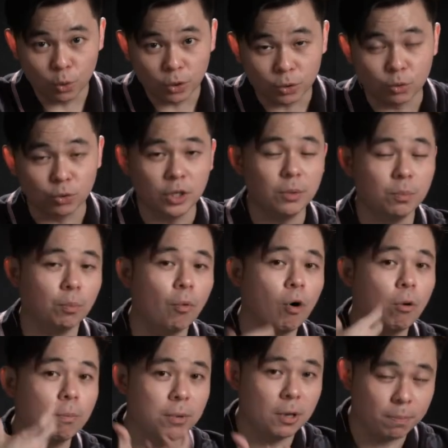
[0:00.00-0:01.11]
you need more
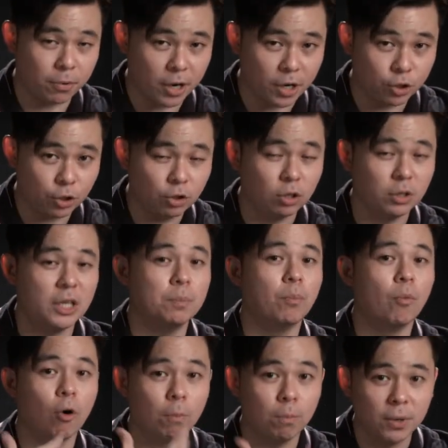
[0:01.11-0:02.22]
blood pressure, you need
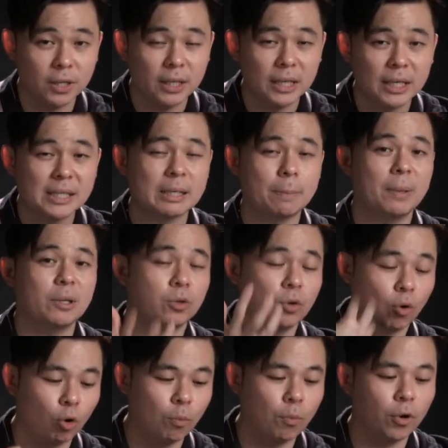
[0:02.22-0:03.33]
more blood supply to the
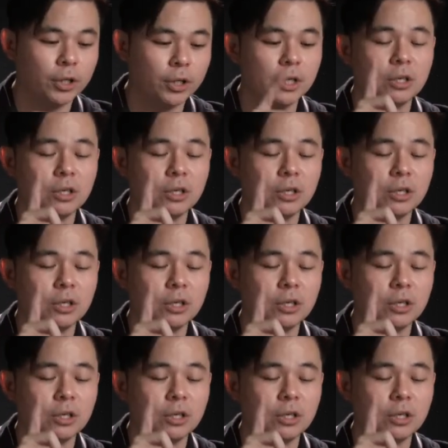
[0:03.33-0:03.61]
whole body,